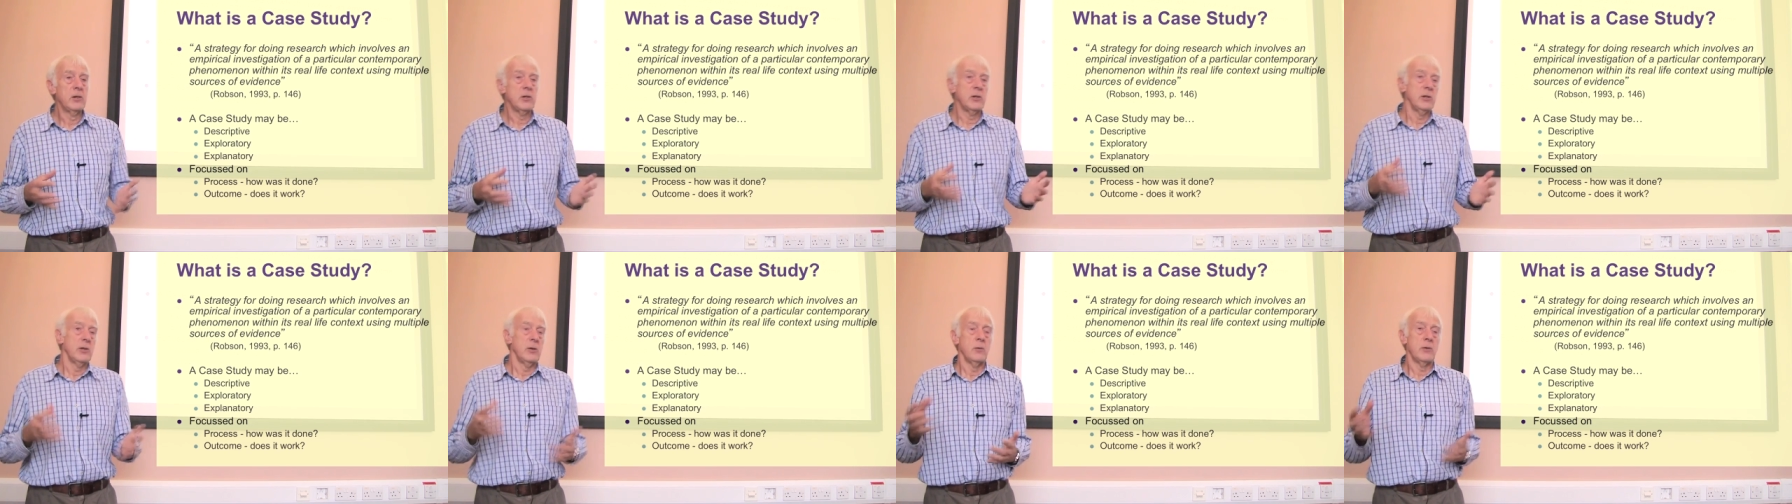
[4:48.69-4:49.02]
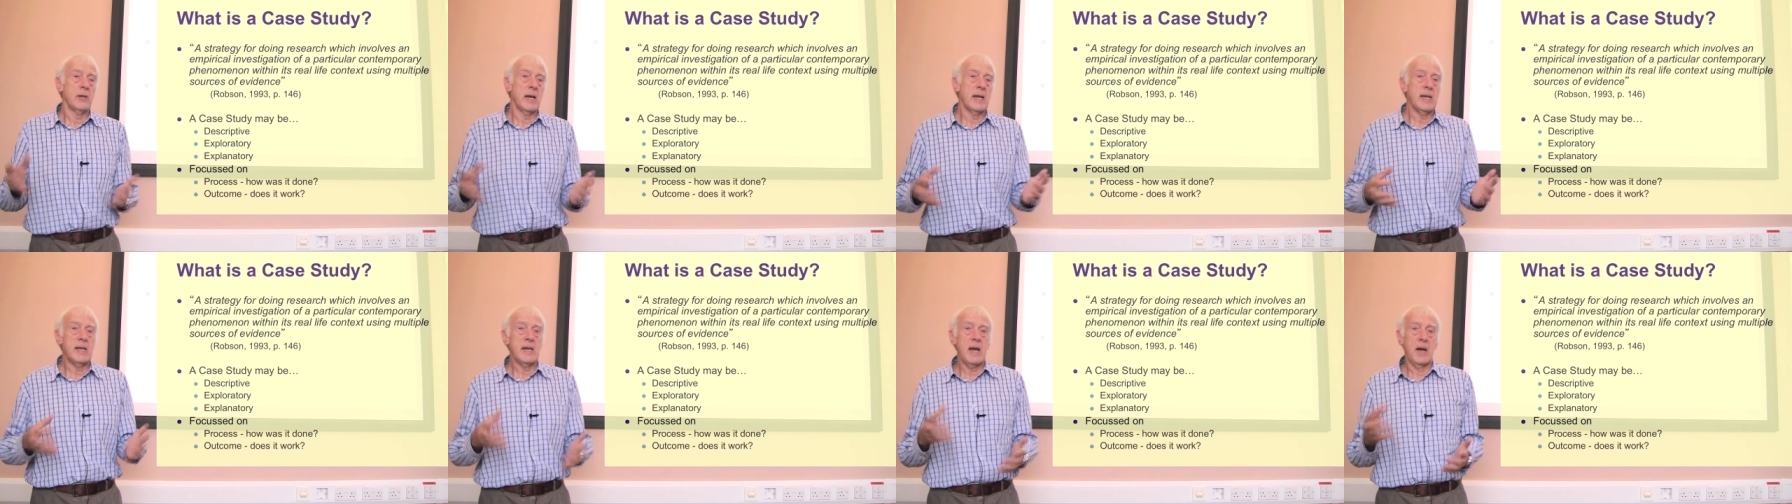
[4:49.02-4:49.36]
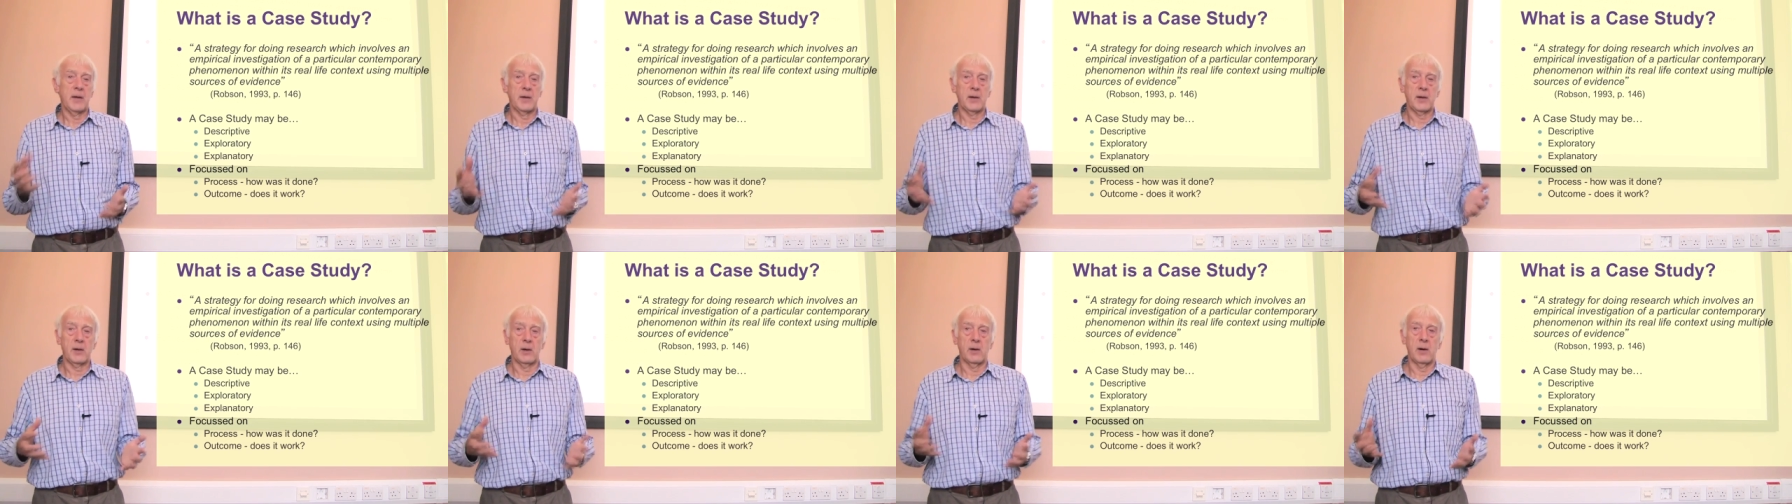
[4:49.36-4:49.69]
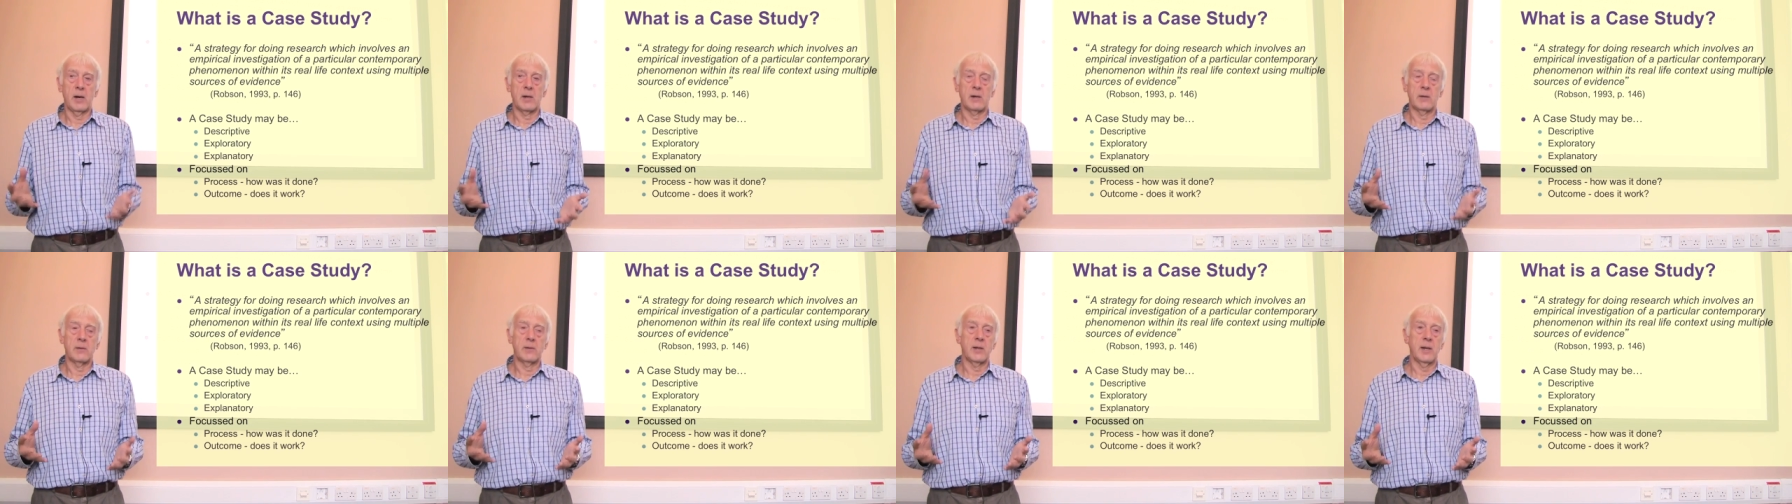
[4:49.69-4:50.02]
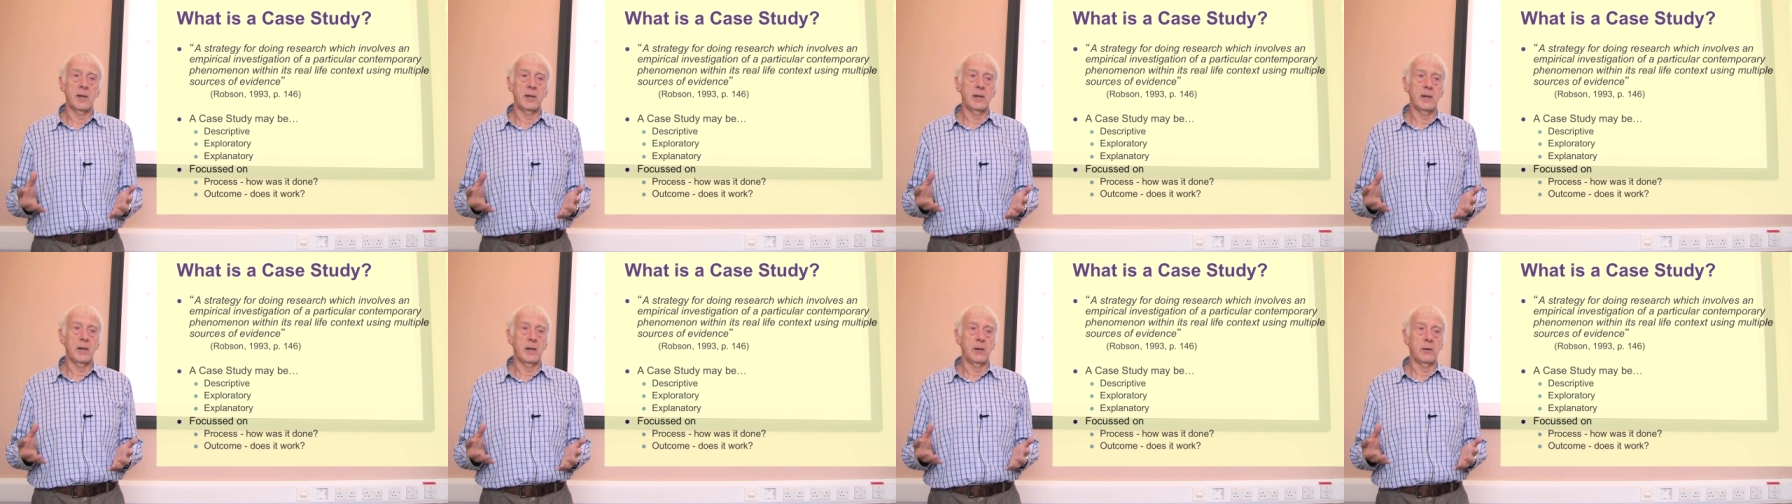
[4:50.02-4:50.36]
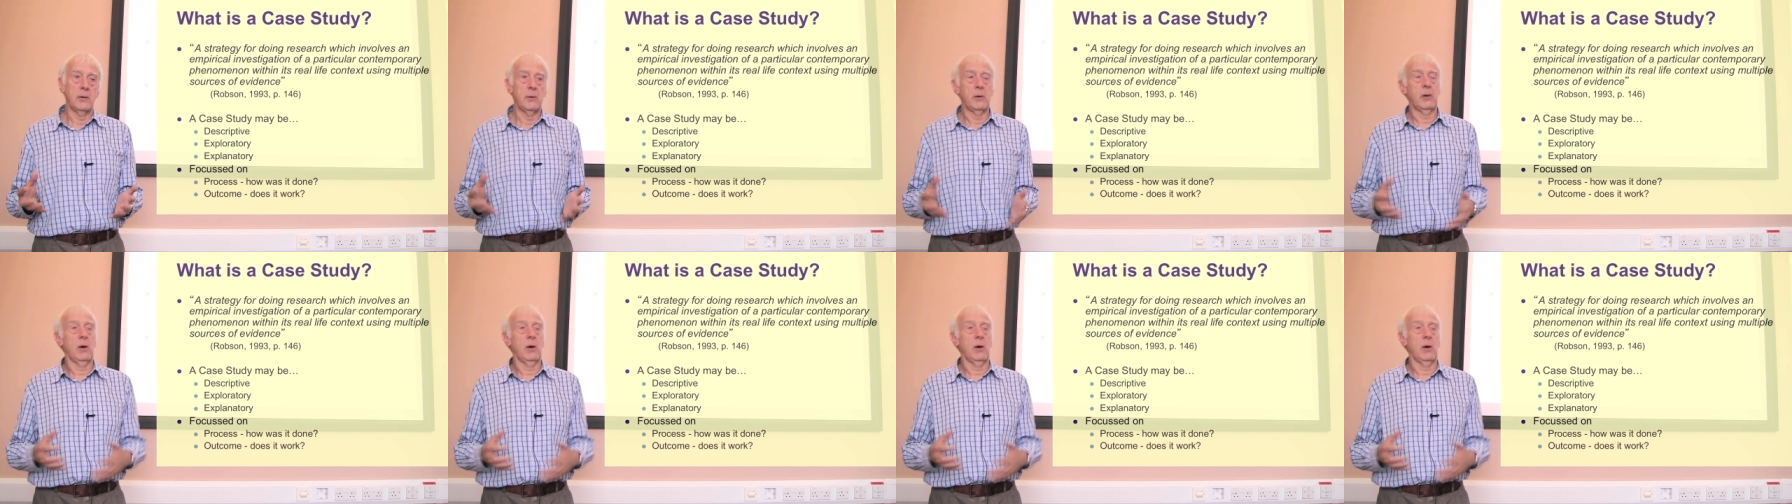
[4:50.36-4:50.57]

to use any other kind of technique.